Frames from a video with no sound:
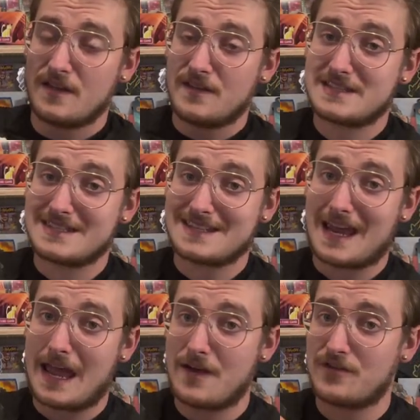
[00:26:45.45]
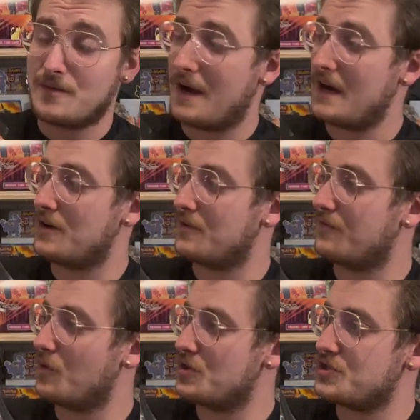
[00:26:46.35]
This is a heavy binder
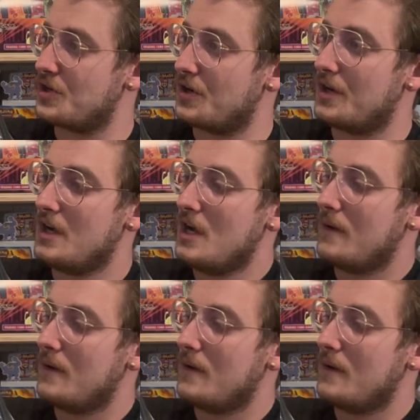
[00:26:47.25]
for sure.